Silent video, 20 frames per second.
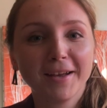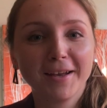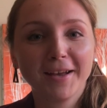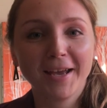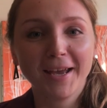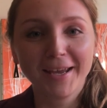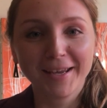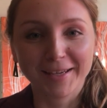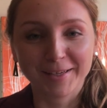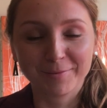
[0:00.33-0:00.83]

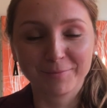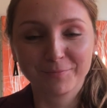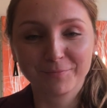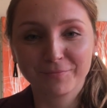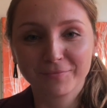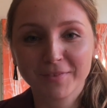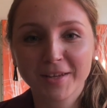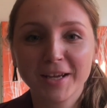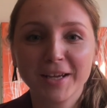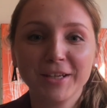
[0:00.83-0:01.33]
Hey,
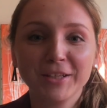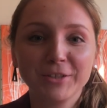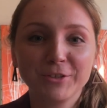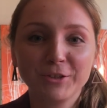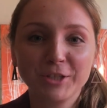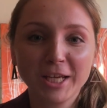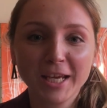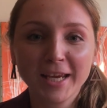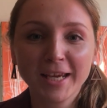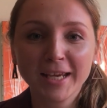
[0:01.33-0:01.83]

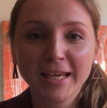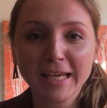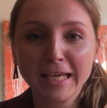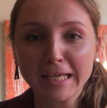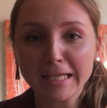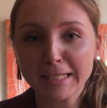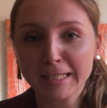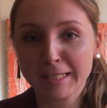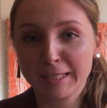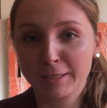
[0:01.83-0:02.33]
today
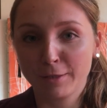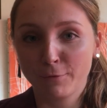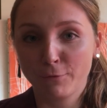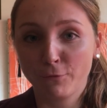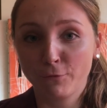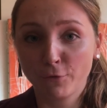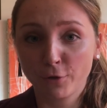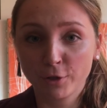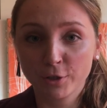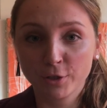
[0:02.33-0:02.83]
is the
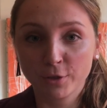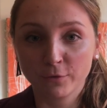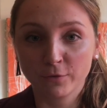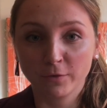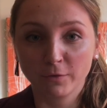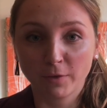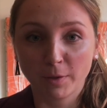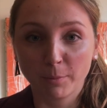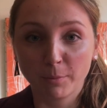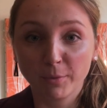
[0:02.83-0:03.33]
1st of
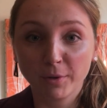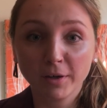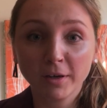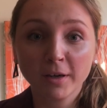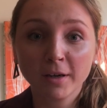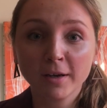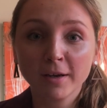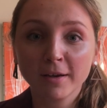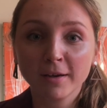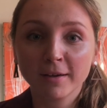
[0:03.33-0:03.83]

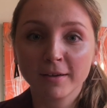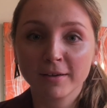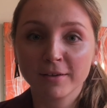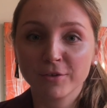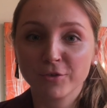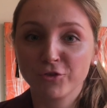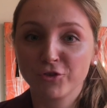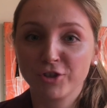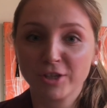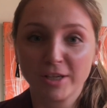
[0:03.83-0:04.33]
November,
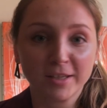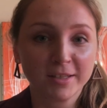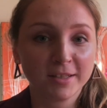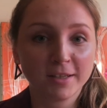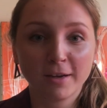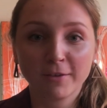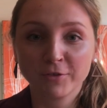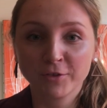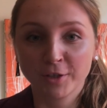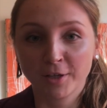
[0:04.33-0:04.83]
just
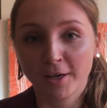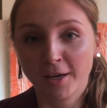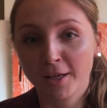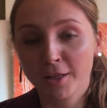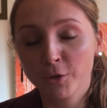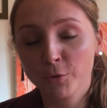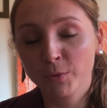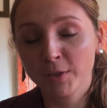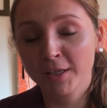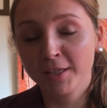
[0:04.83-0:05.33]
after
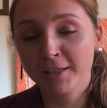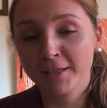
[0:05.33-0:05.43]
Halloween.